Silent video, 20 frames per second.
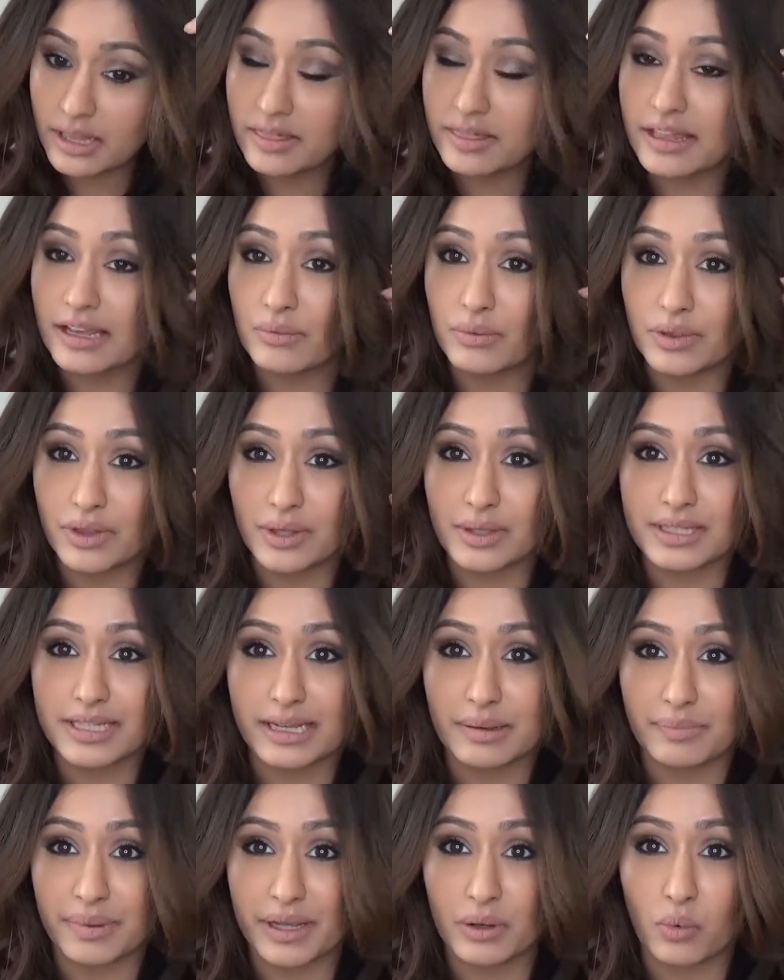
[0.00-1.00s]
thing with
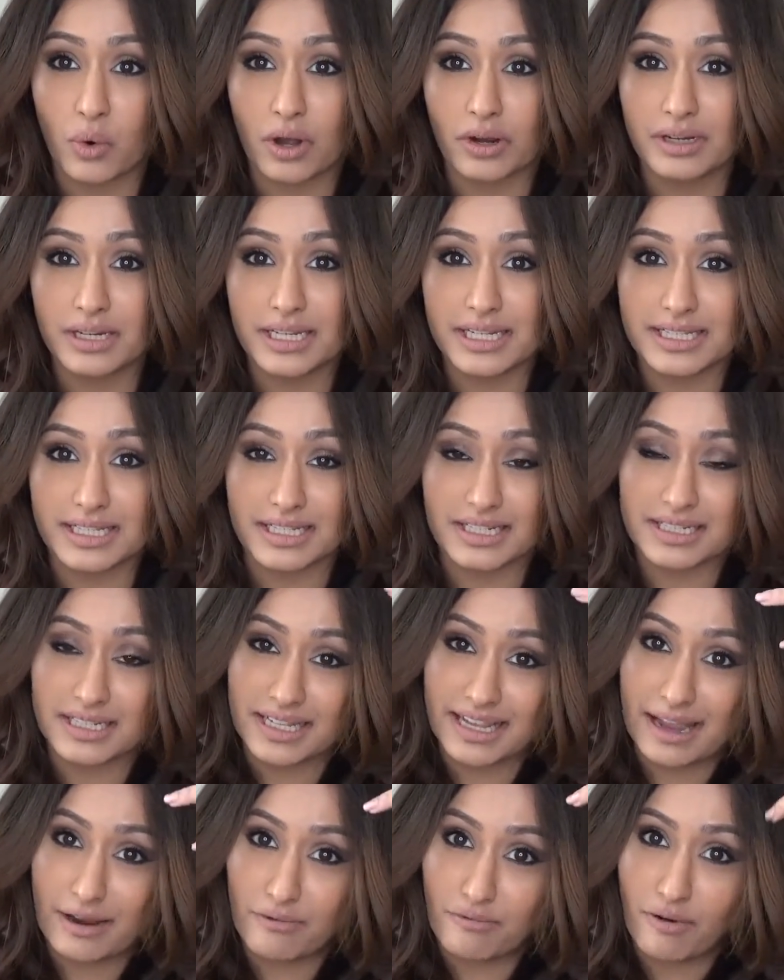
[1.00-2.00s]
using a big wand is it
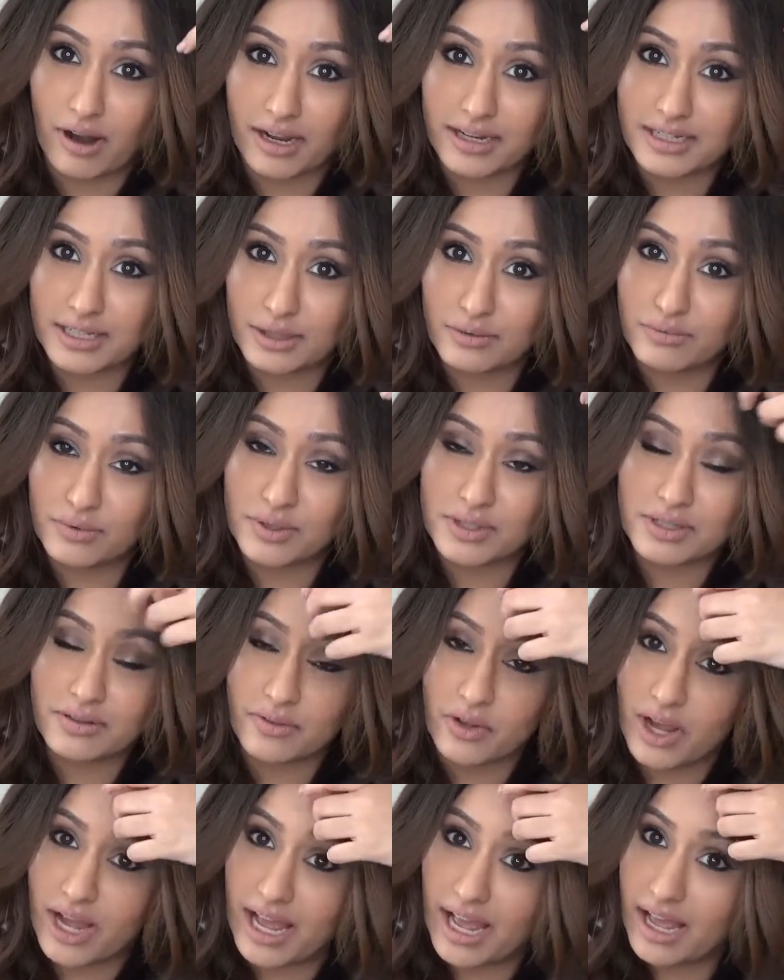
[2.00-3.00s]
doesn't get right to the roots of
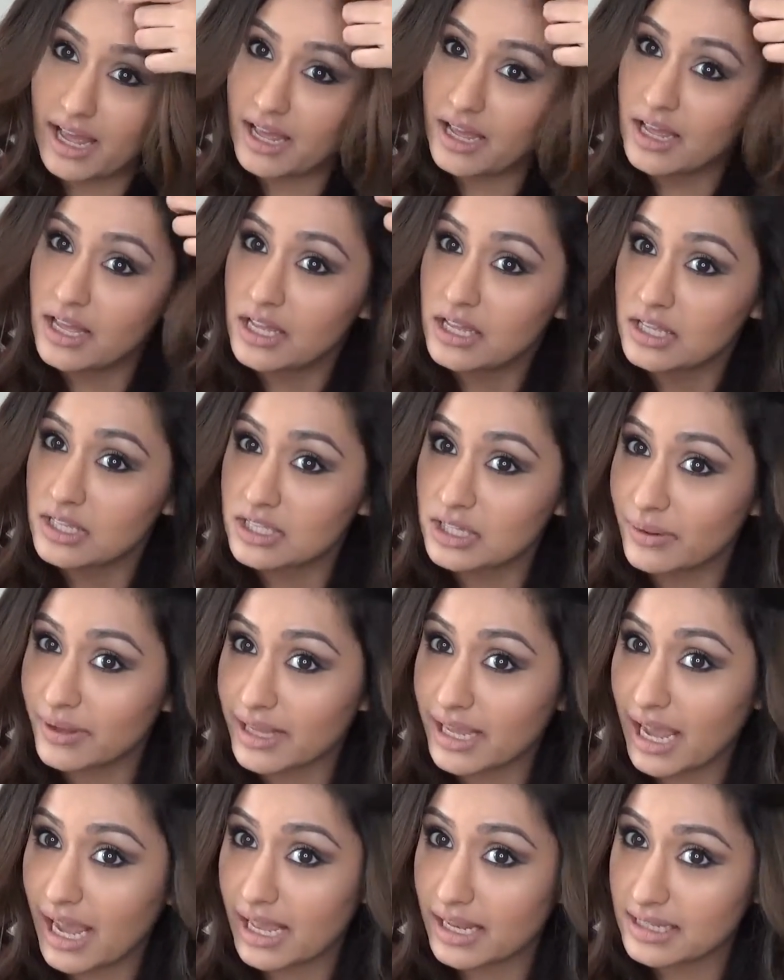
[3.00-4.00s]
your hair. So
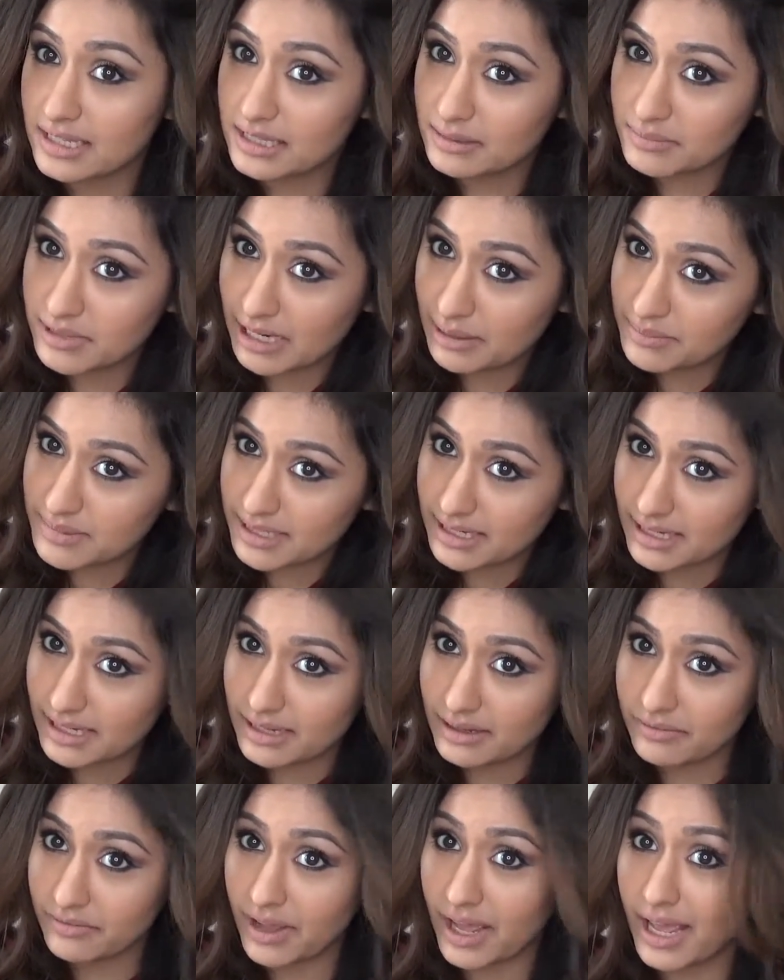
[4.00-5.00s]
it can sometimes
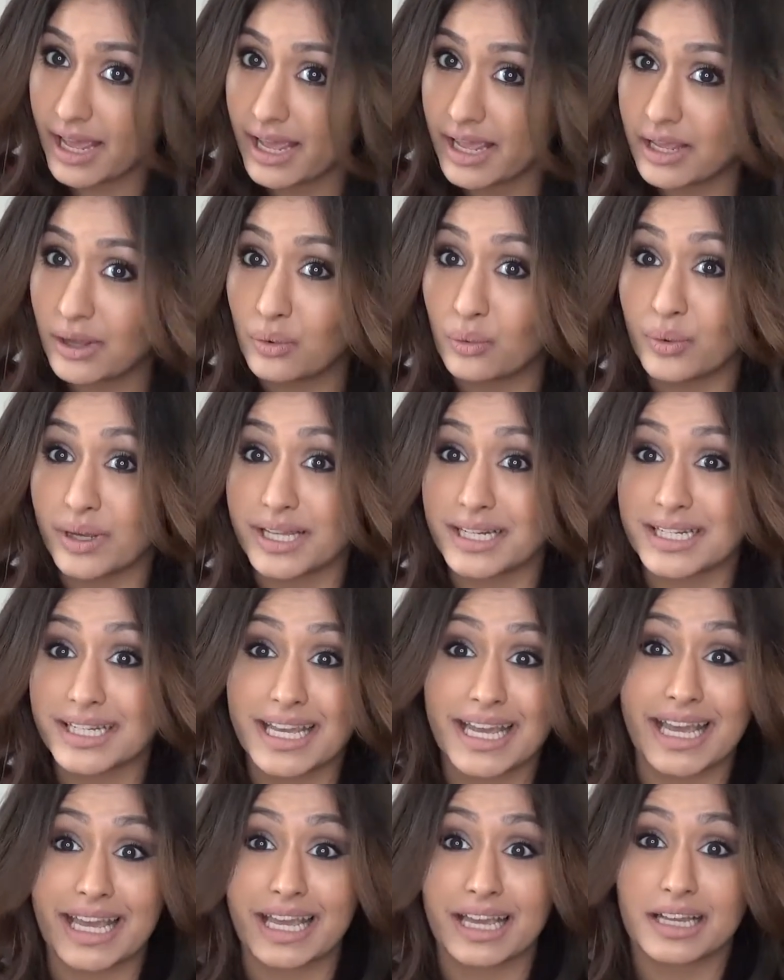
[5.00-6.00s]
leave a weird
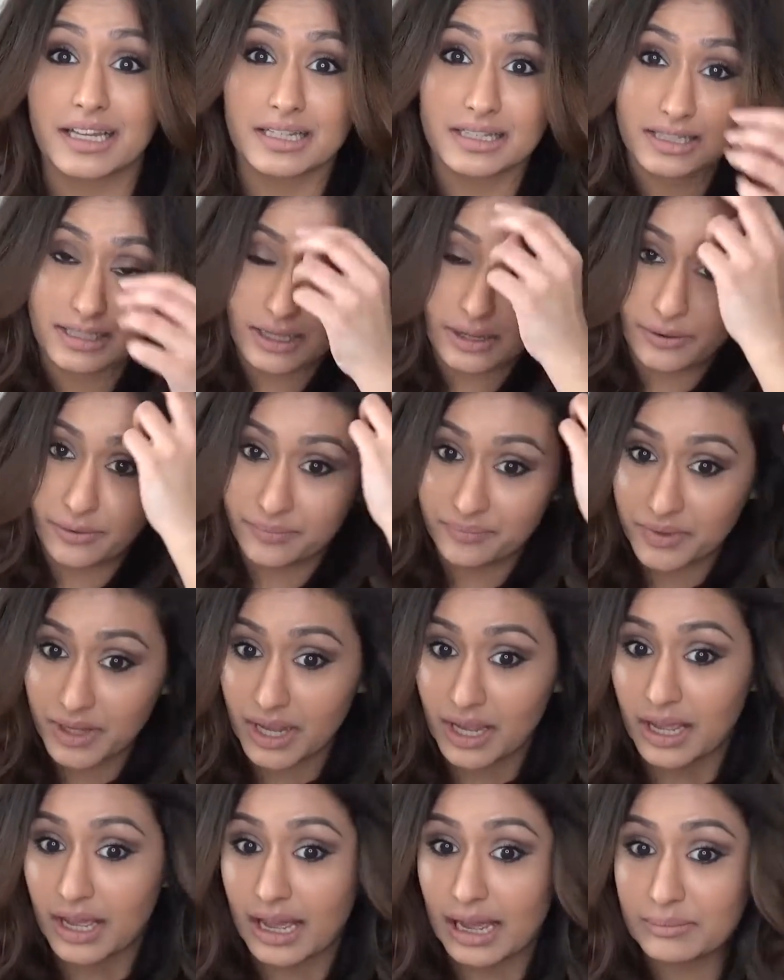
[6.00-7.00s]
kink. So
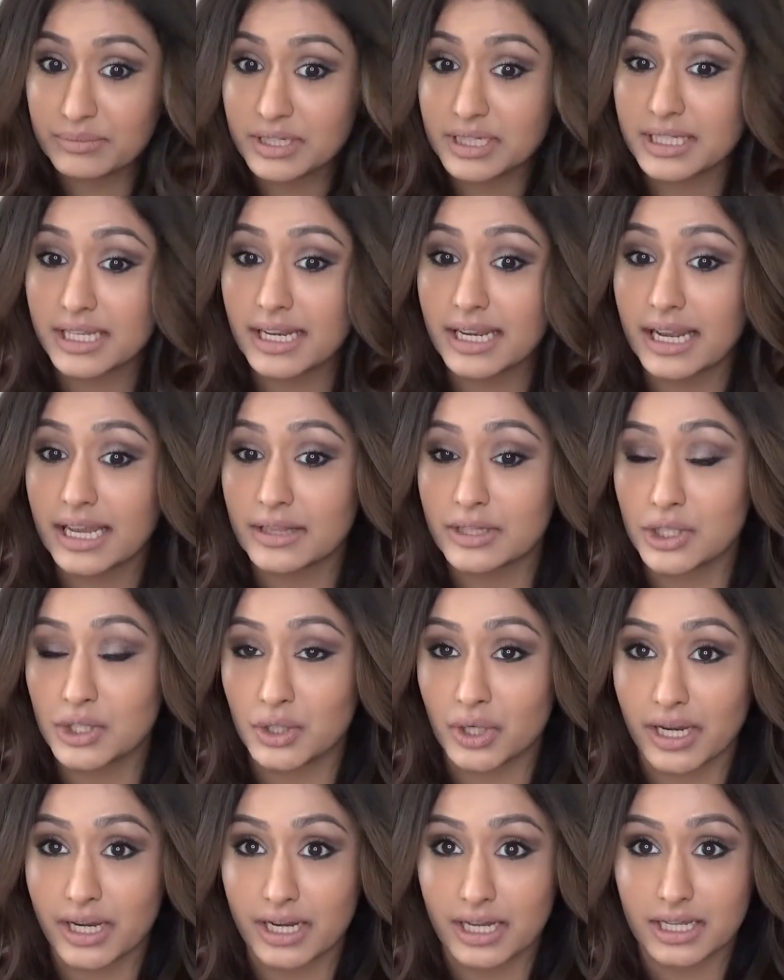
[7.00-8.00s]
I'm just gonna get the
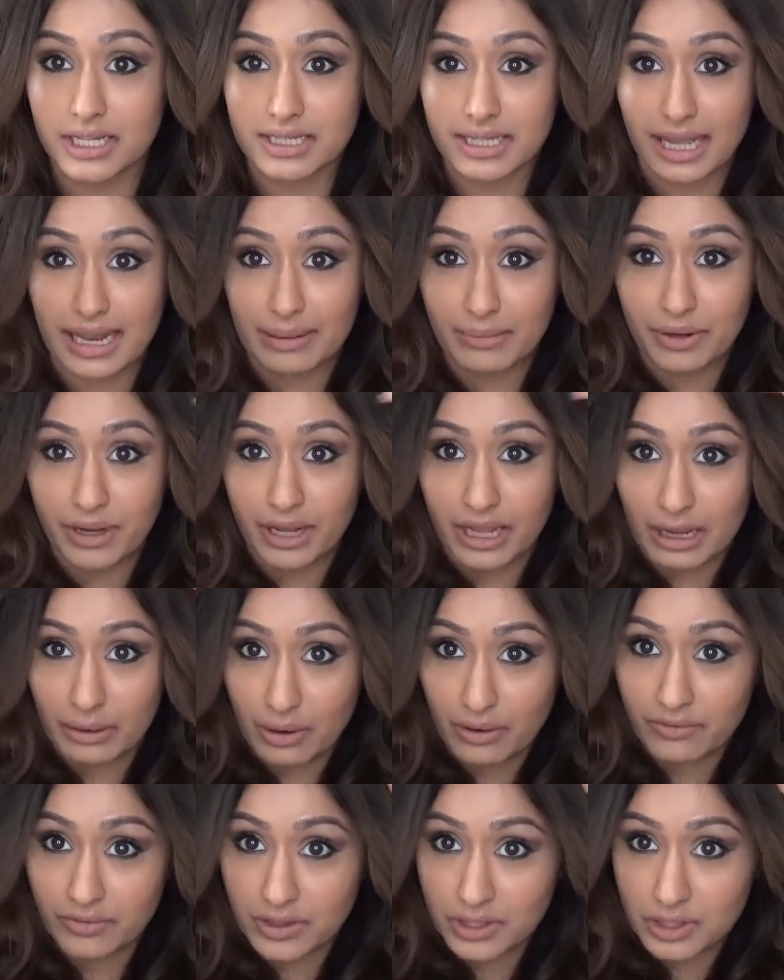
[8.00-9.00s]
straighteners and I'm gonna go
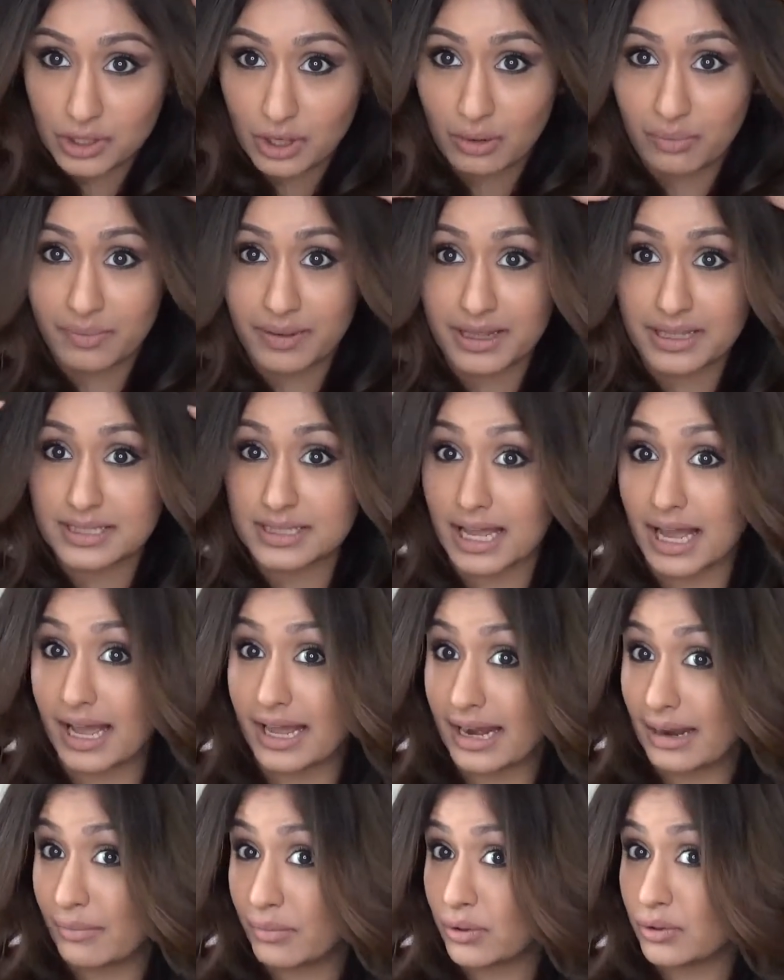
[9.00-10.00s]
over the top bits
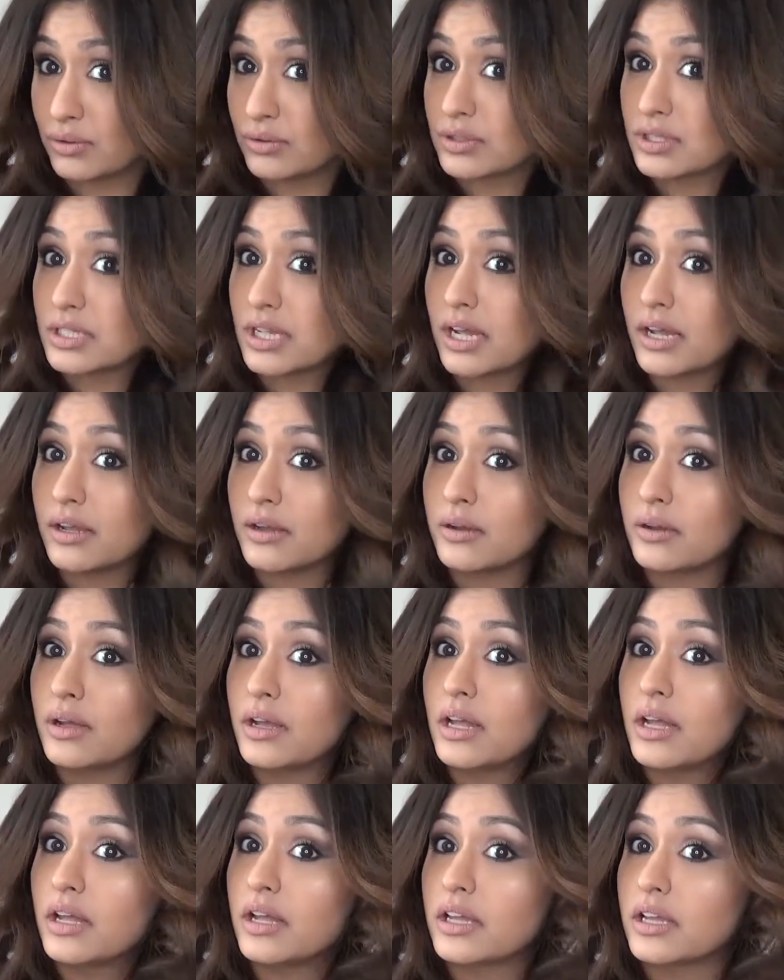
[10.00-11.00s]
and I'm also
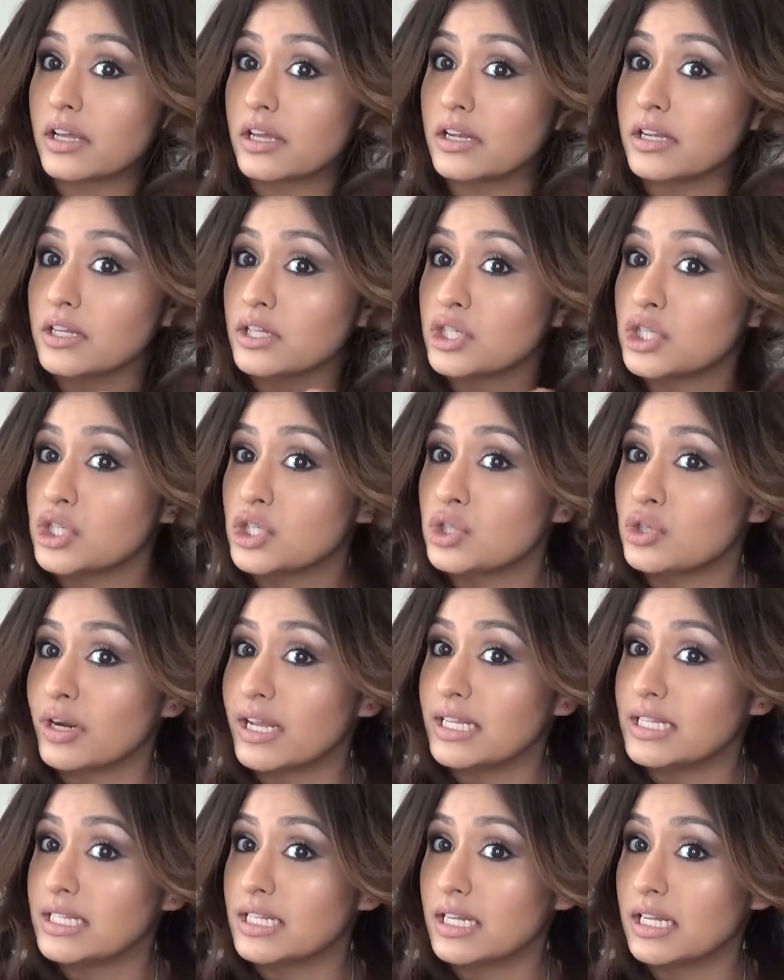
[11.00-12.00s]
gonna
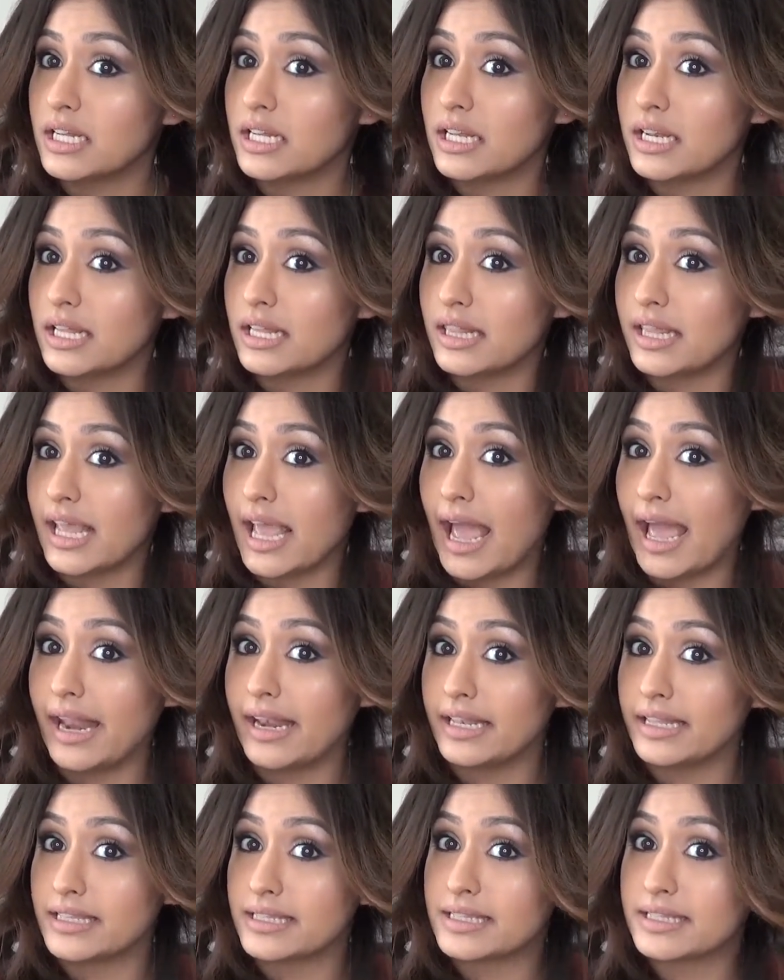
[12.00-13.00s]
straighten the
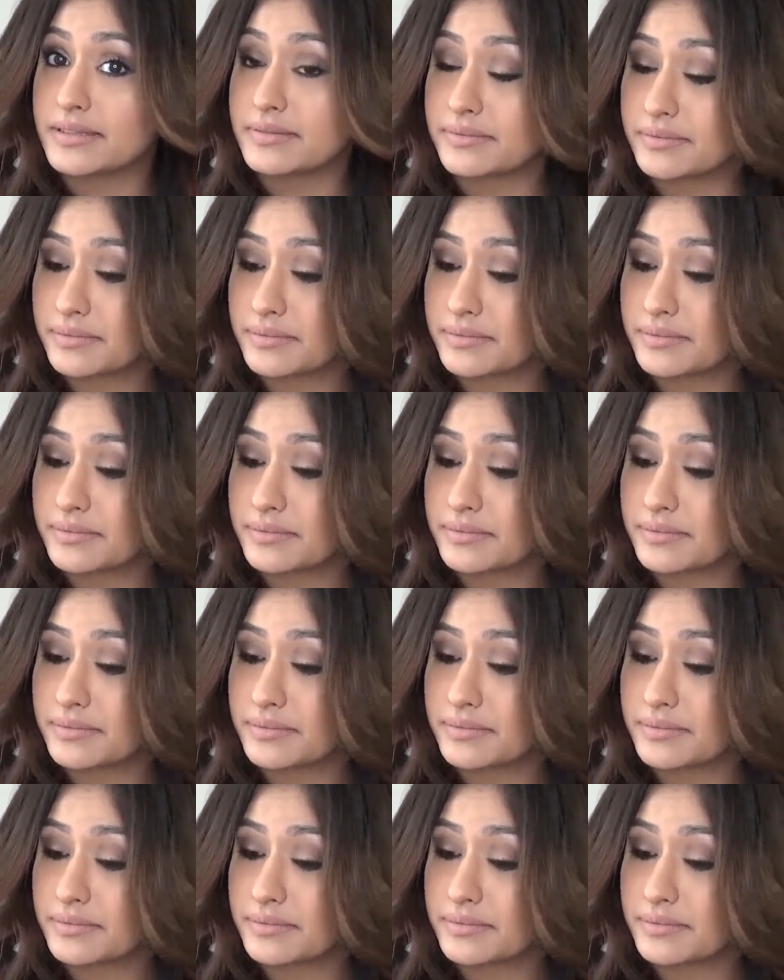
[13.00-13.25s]
ends.